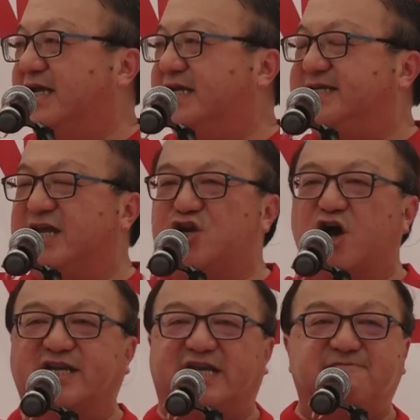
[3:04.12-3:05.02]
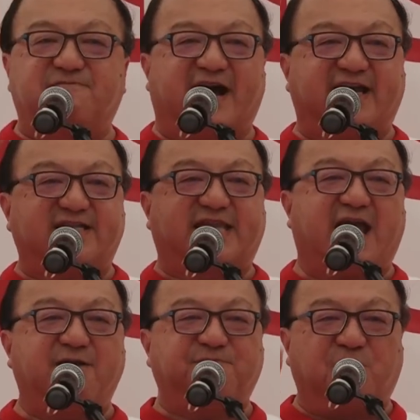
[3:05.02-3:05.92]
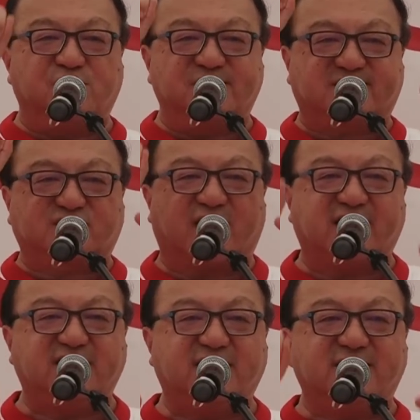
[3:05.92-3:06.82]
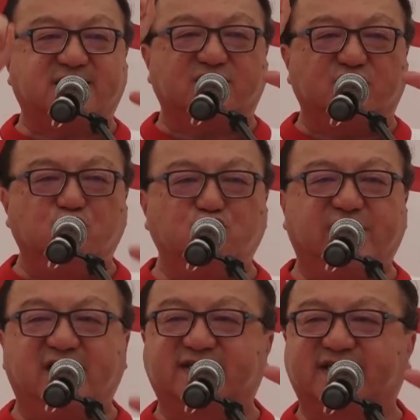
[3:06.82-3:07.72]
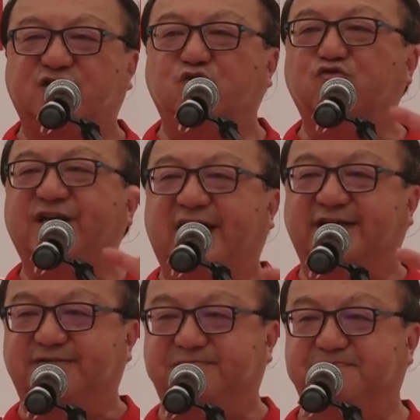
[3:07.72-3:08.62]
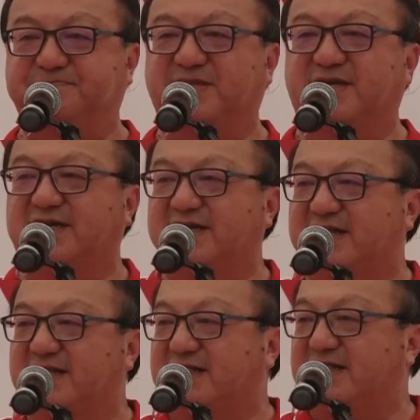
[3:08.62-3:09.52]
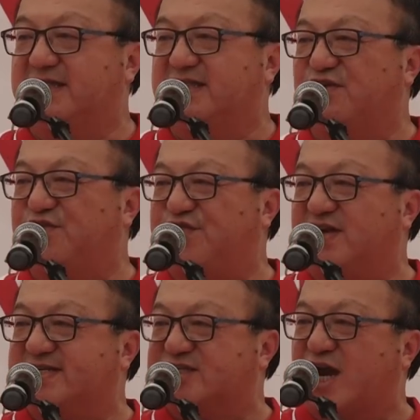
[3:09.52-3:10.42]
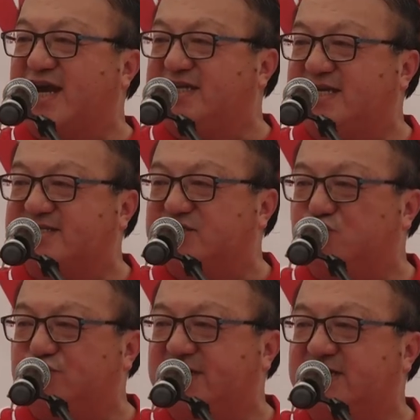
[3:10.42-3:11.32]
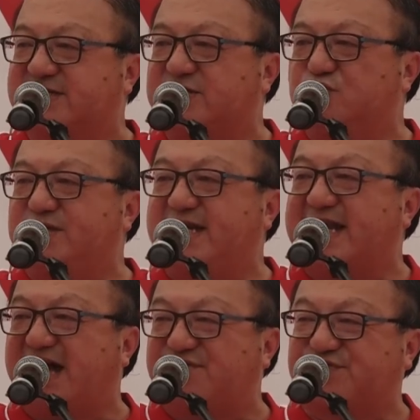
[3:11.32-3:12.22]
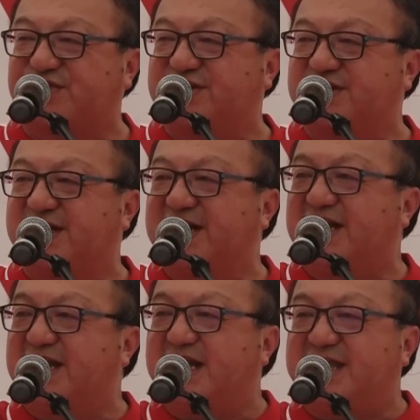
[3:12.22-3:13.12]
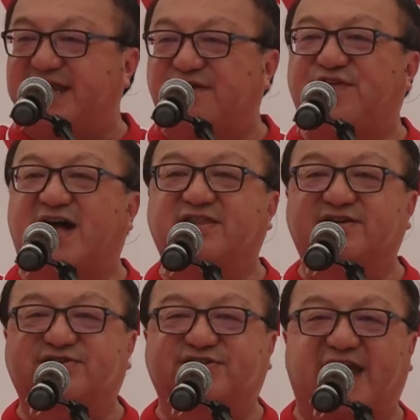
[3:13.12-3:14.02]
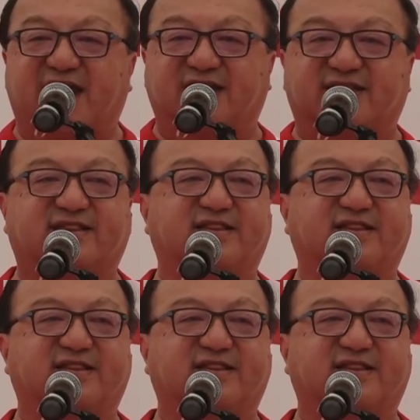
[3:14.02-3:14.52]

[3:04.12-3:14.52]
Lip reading: He did not invite them for his Chinese New Year reunion. The first Chinese New Year reunion after their father's death.